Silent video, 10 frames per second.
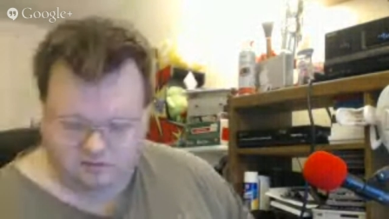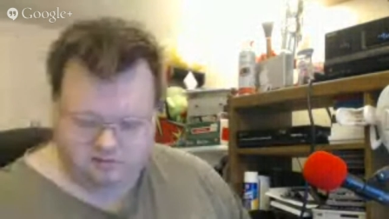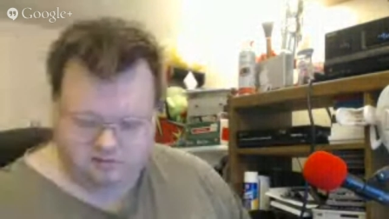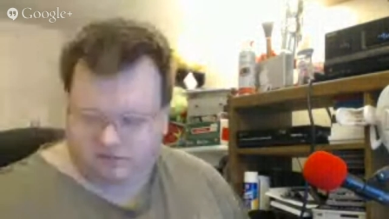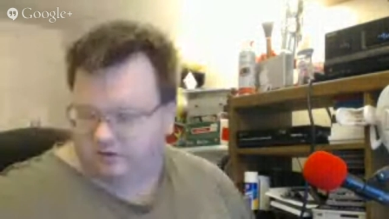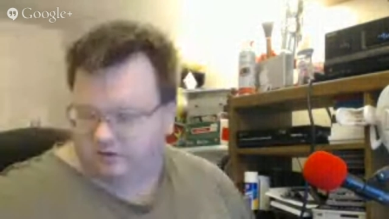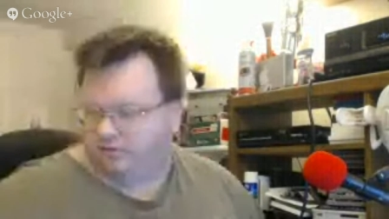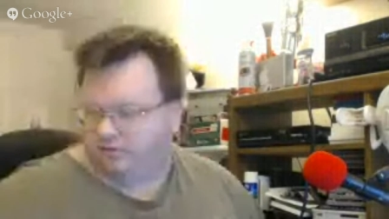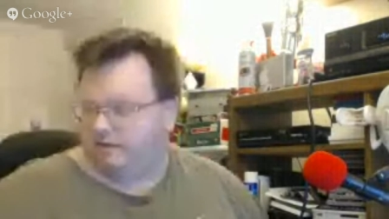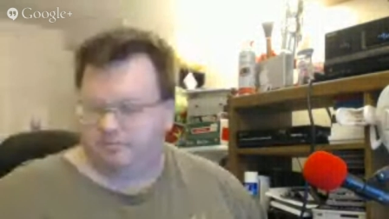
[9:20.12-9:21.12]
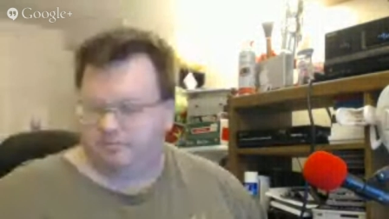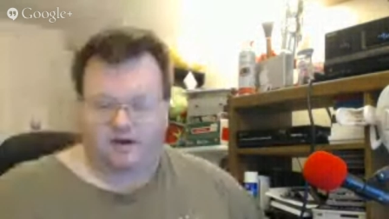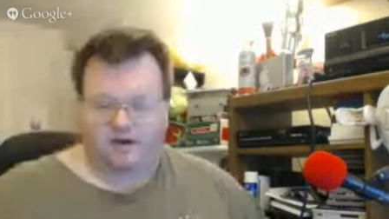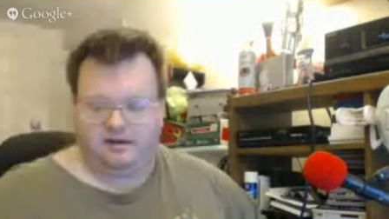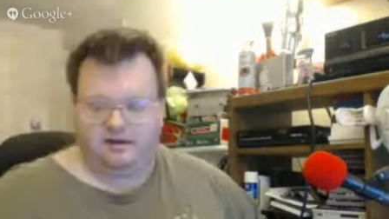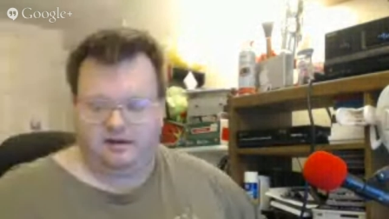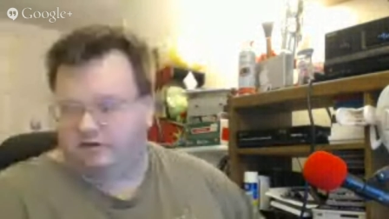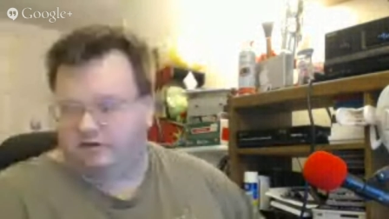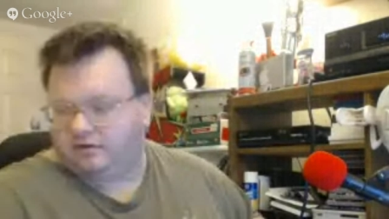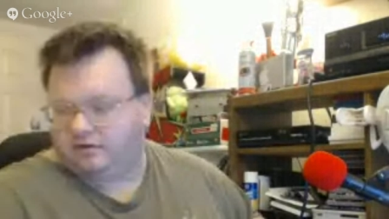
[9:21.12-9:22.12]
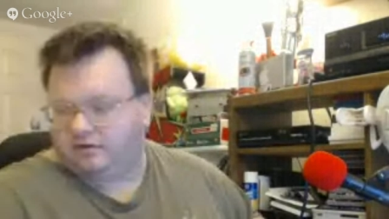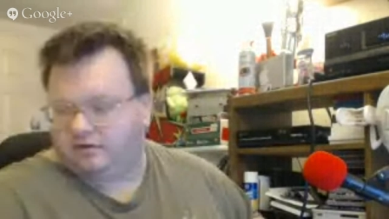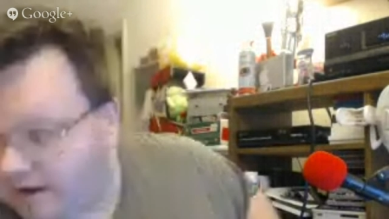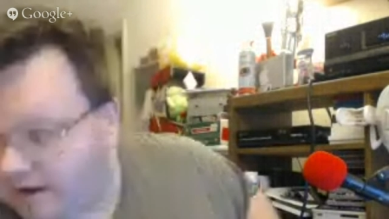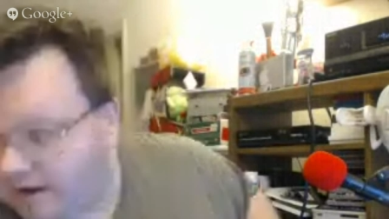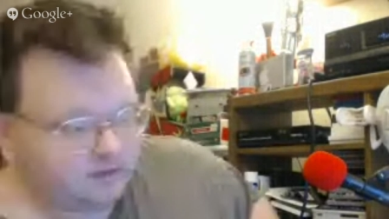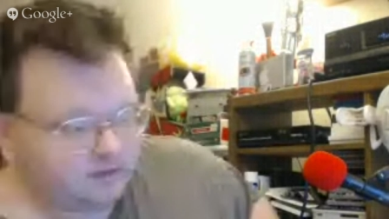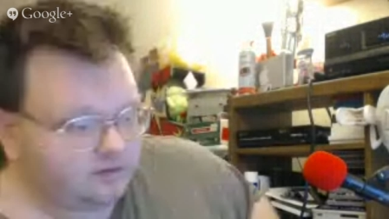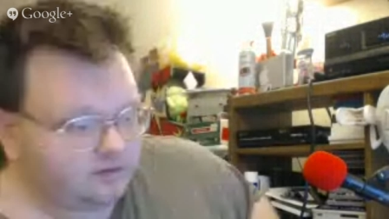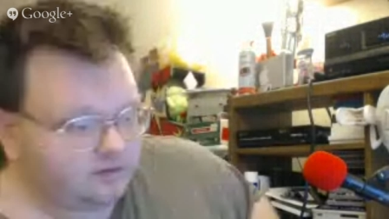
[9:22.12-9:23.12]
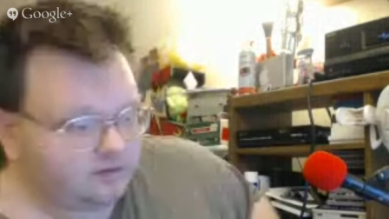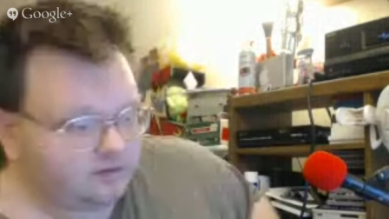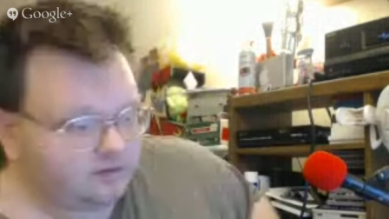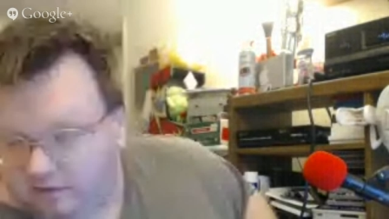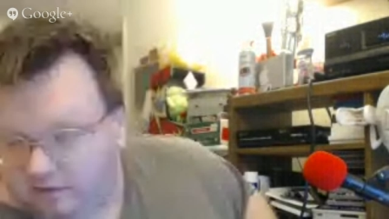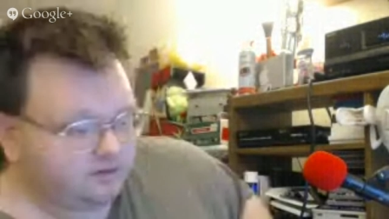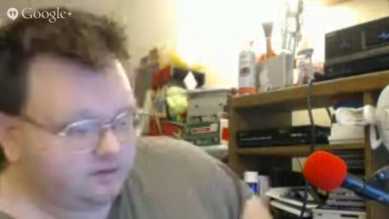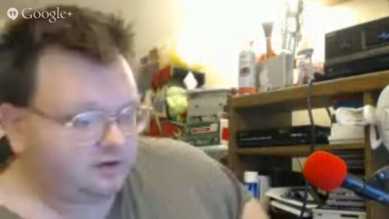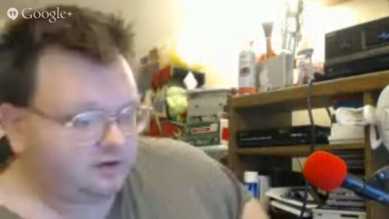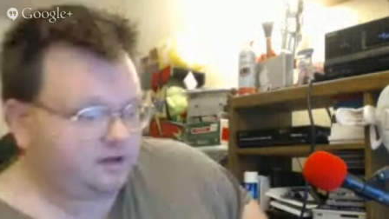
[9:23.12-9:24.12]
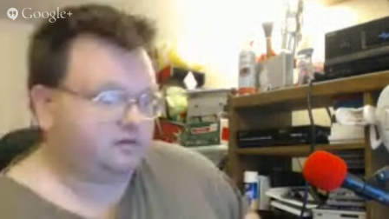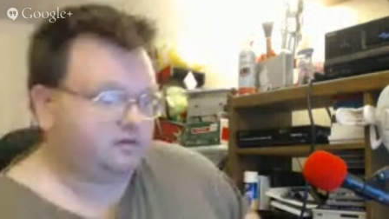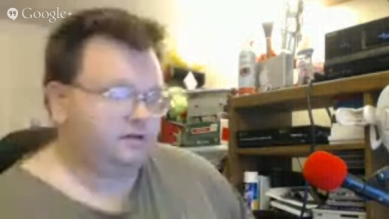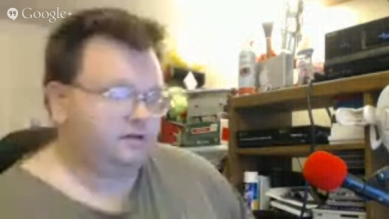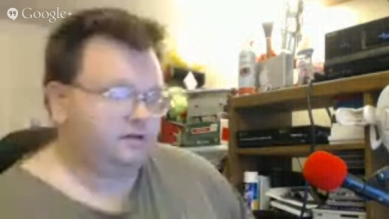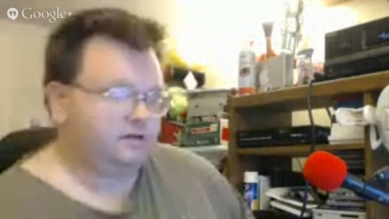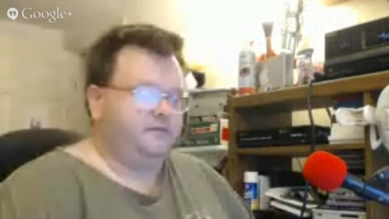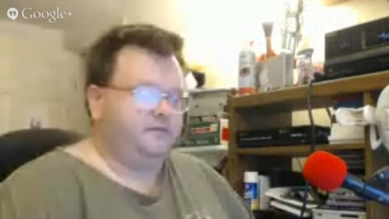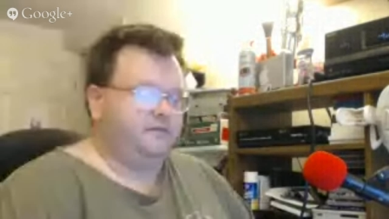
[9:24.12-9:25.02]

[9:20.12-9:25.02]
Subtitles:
Let's see if we can get Brad in here now. Oh, never mind.